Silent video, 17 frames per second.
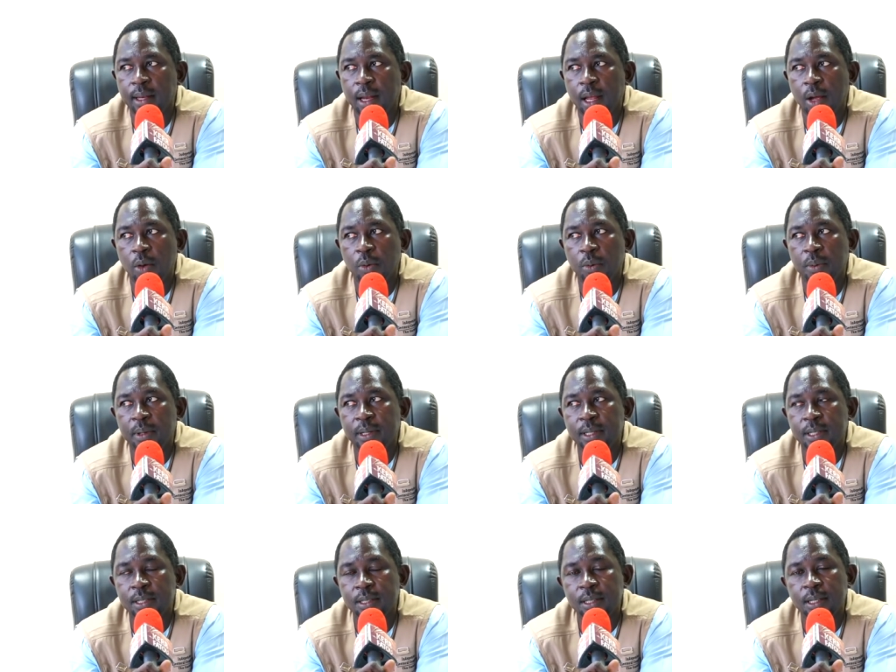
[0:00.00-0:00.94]
now, it
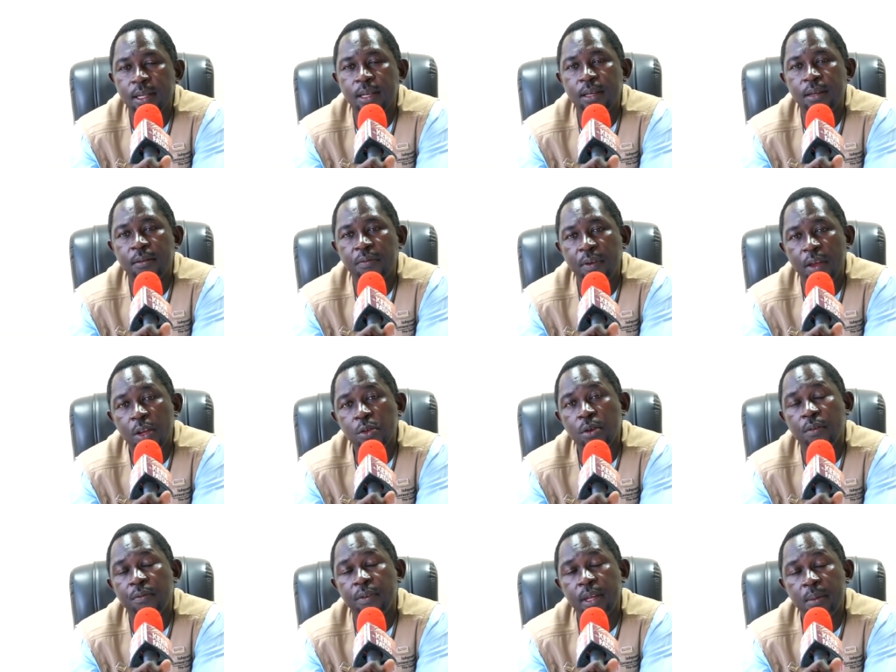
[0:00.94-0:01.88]
is in the phase
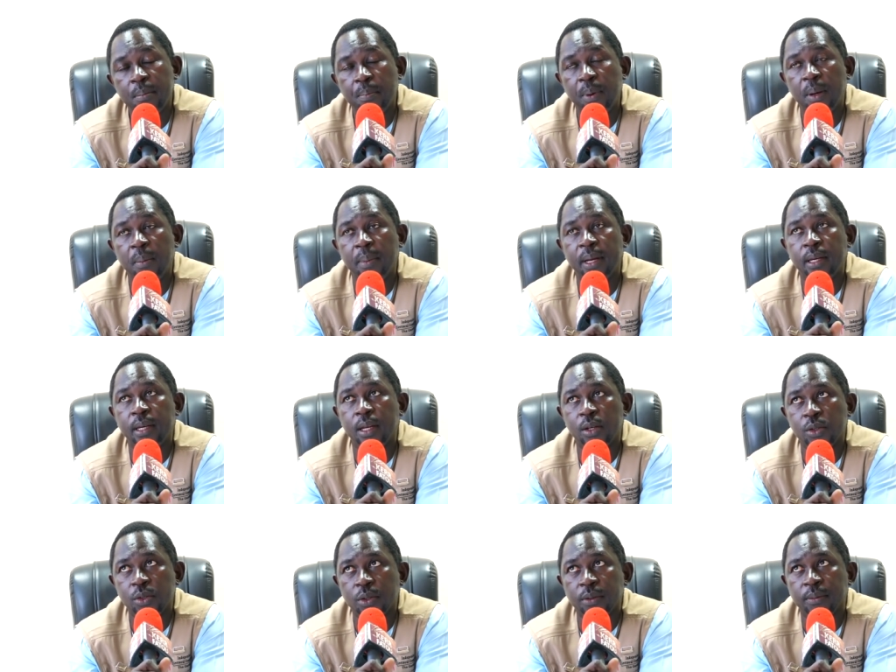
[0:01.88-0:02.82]
of
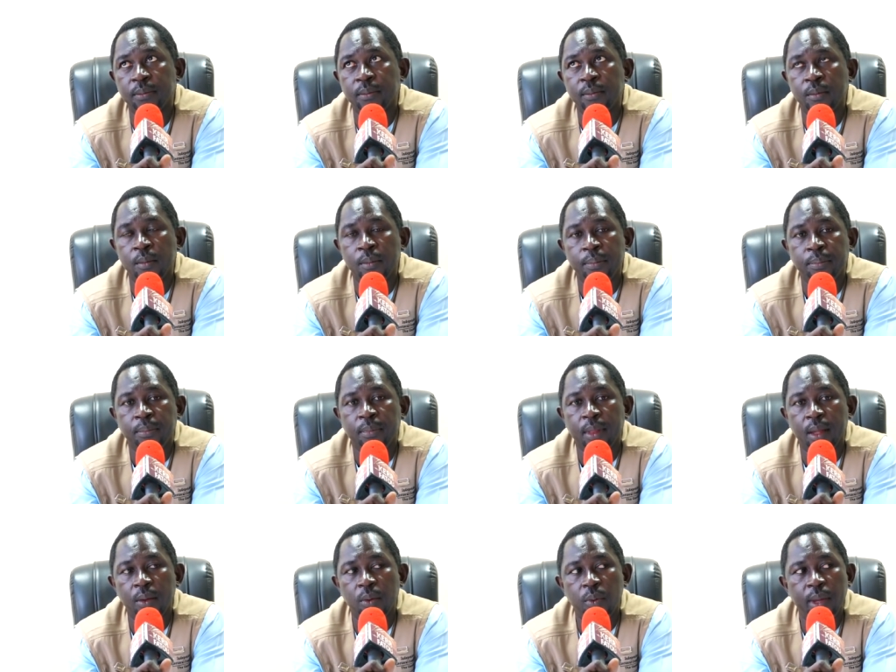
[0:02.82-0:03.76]
implementation.
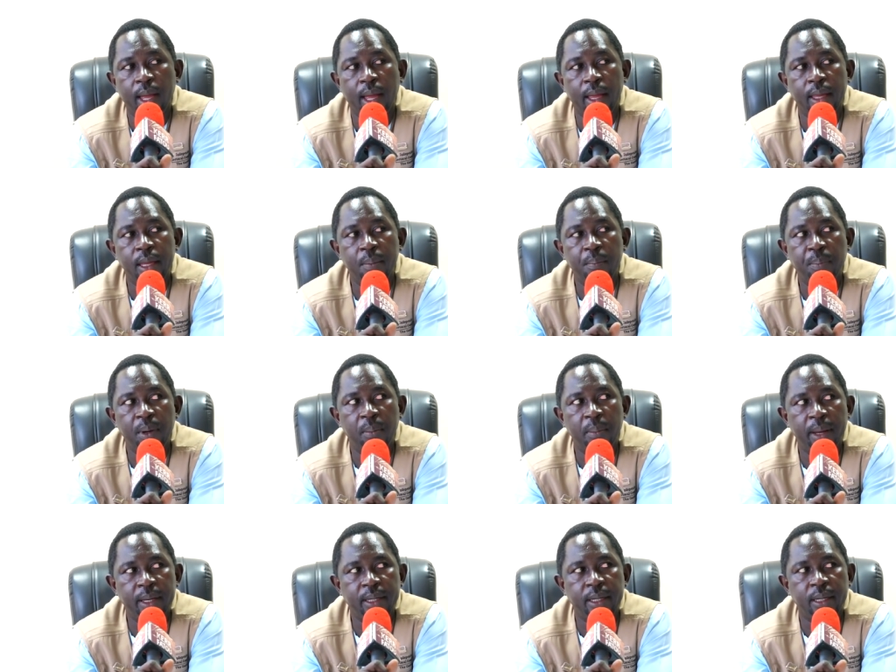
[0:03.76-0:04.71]
We are
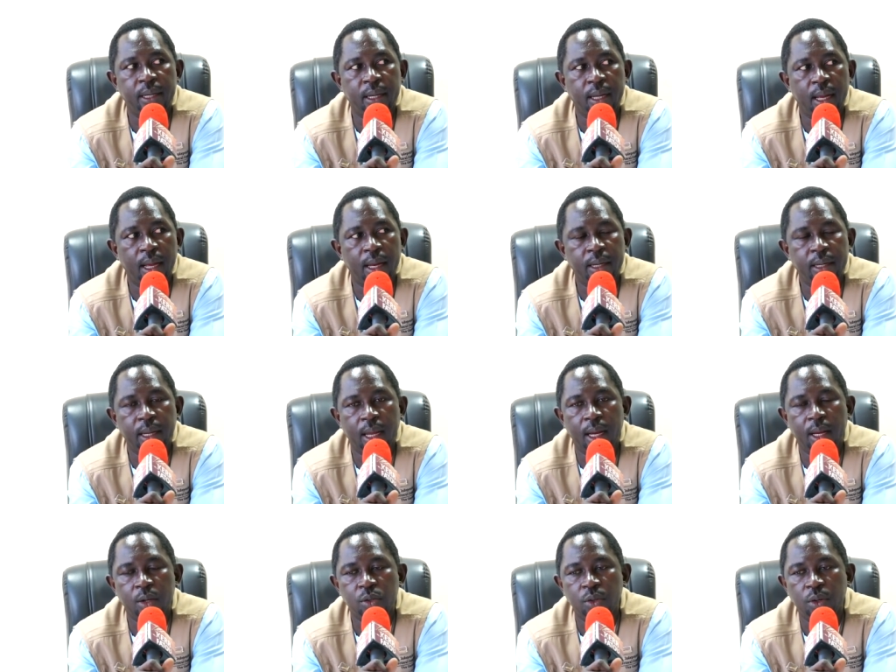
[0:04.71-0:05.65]
implementing the
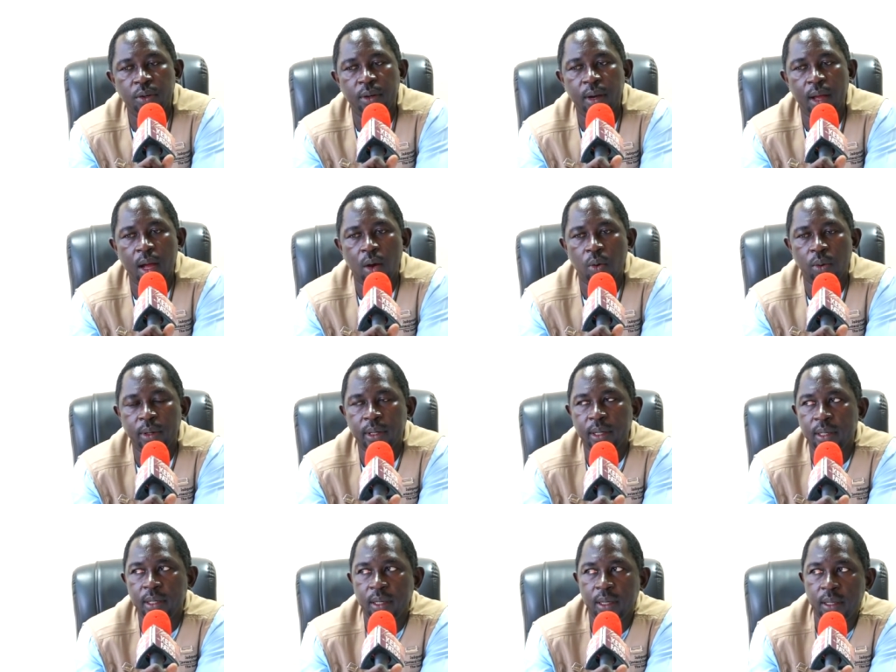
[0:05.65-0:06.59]
election now,
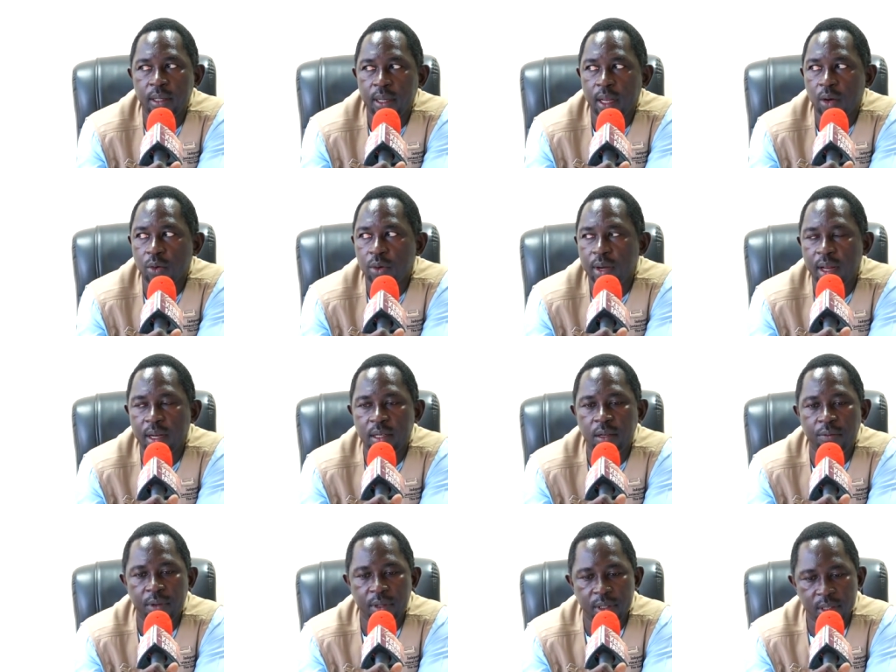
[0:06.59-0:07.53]
the electoral
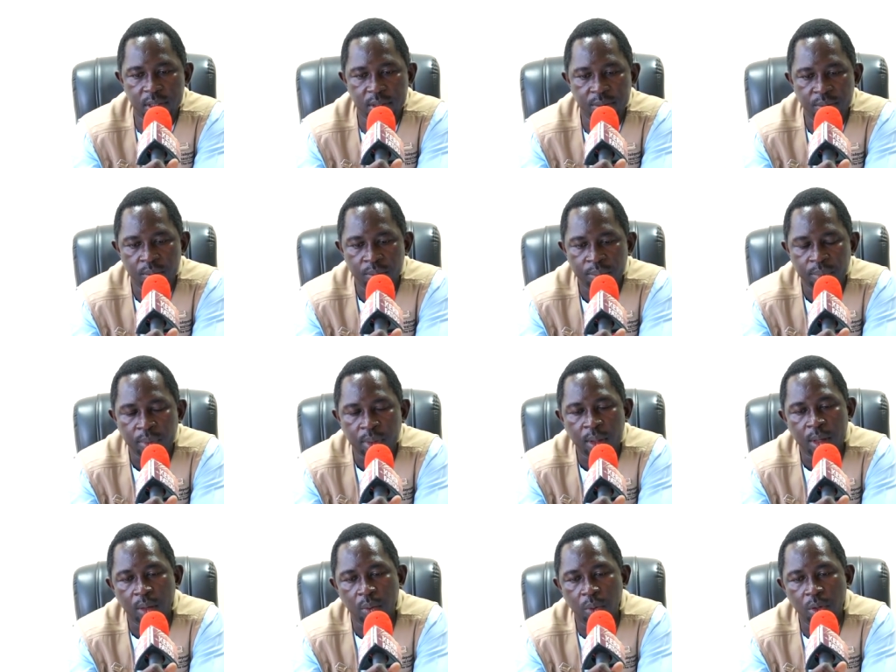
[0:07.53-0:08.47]
activities,
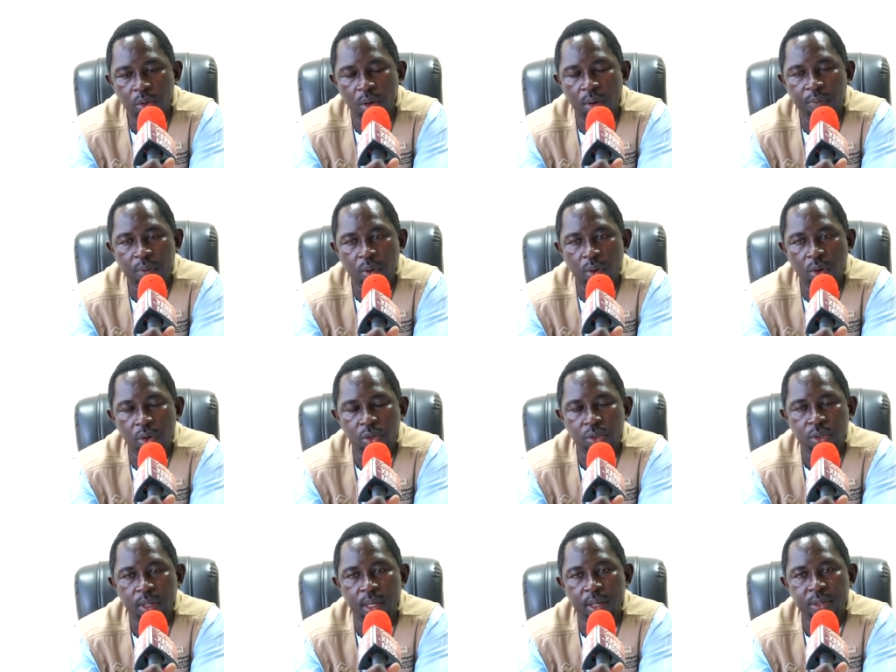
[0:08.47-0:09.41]
which of
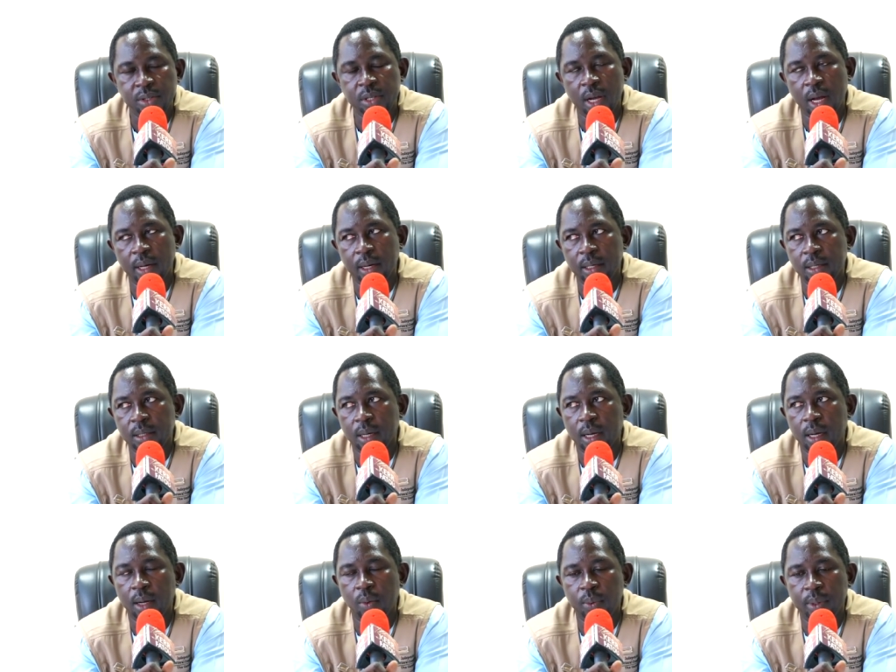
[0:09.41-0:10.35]
course started
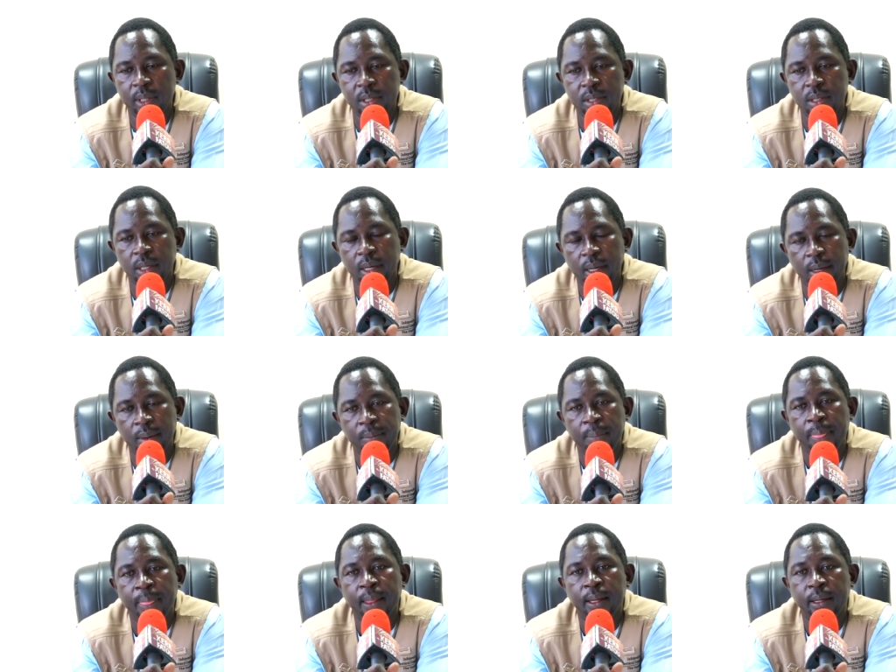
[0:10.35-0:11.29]
with
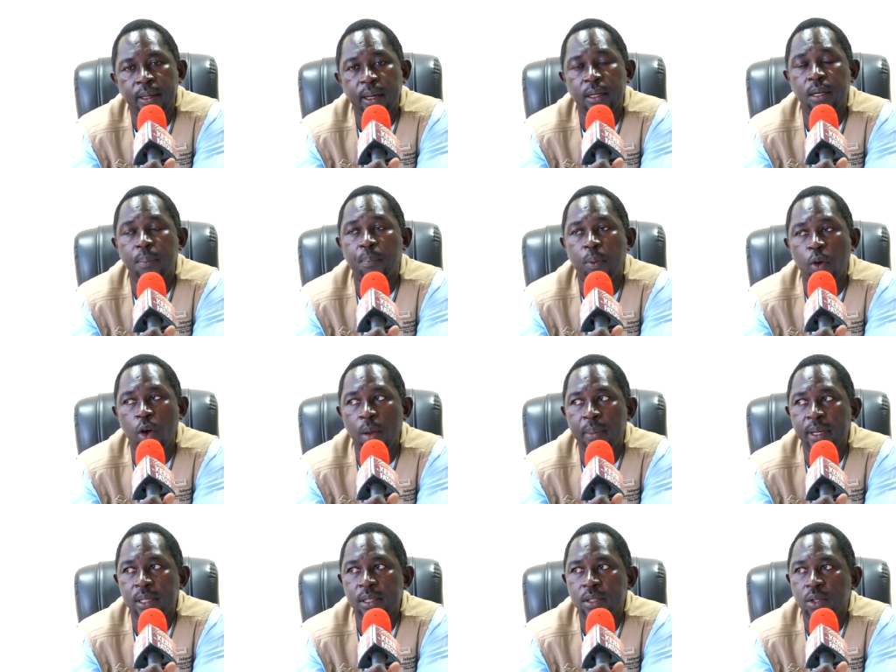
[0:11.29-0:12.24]
the
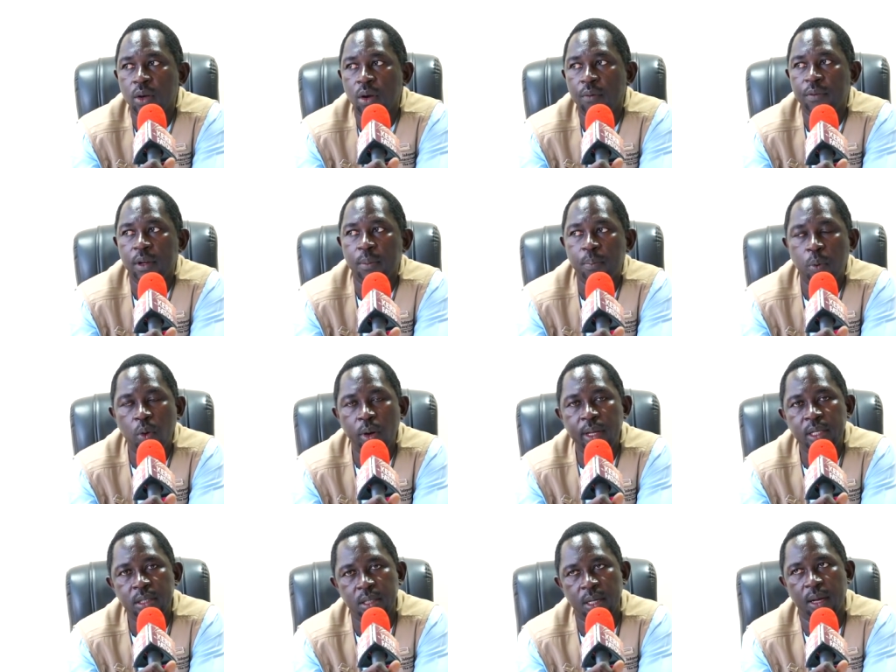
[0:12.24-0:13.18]
deployment of the
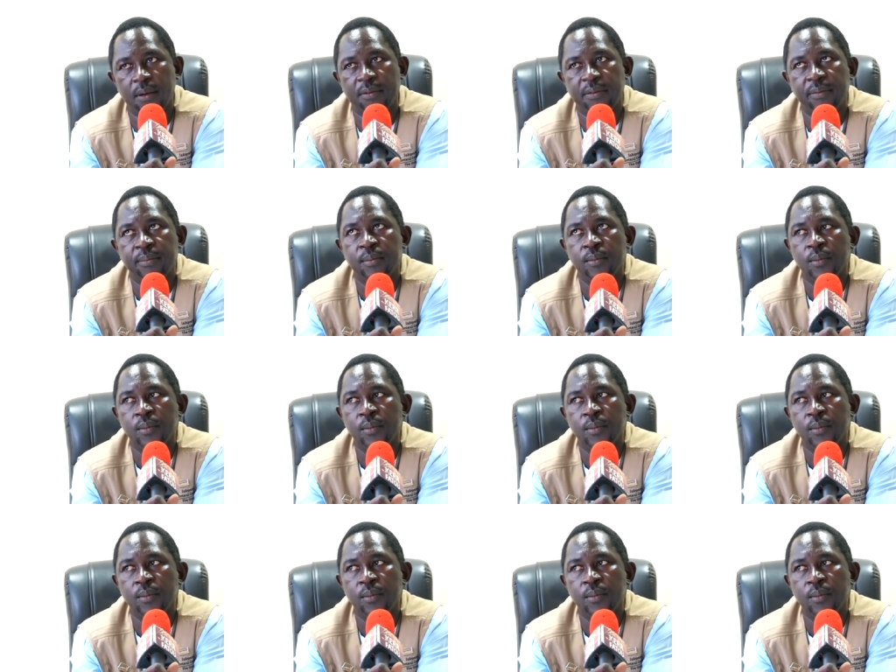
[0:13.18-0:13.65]
polling staff.